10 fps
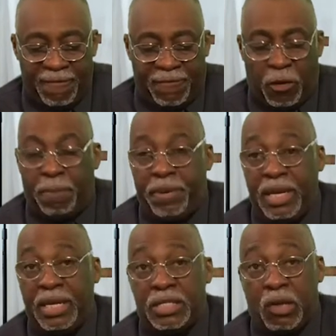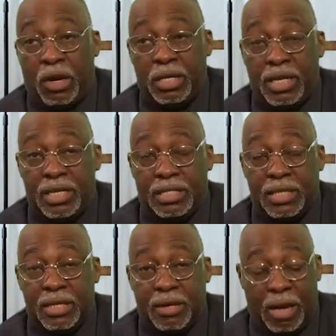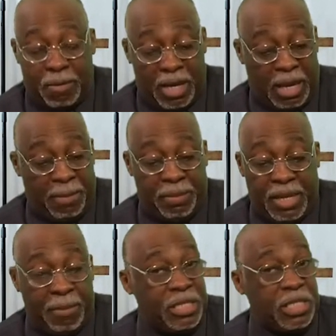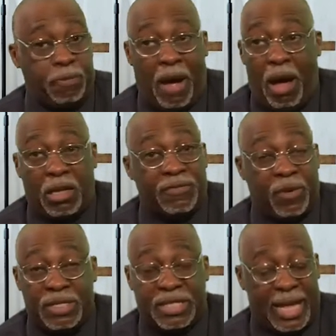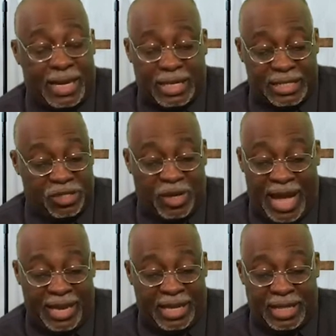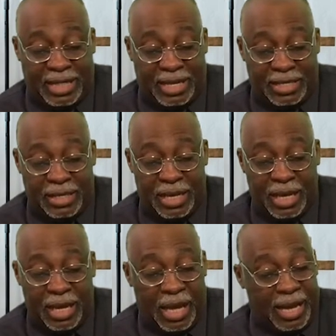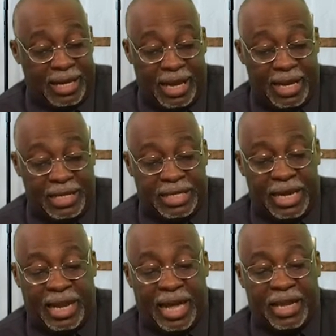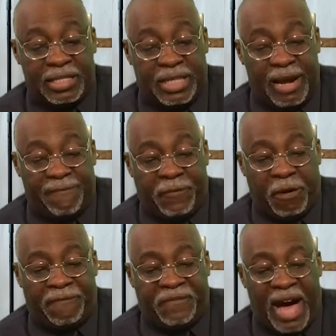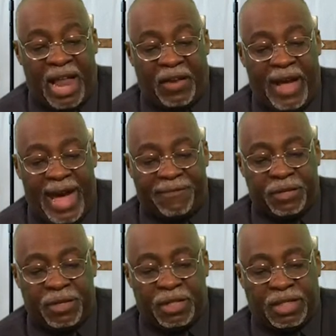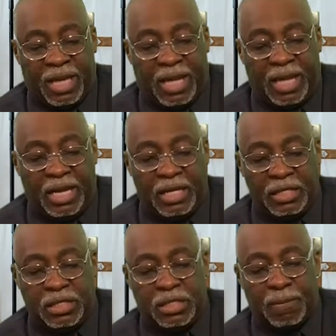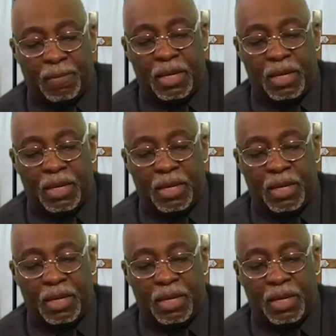for peace. Are you listening? I'm, let me let me just pause for a second because you got to get this. Again, he said, "Let us therefore follow after the things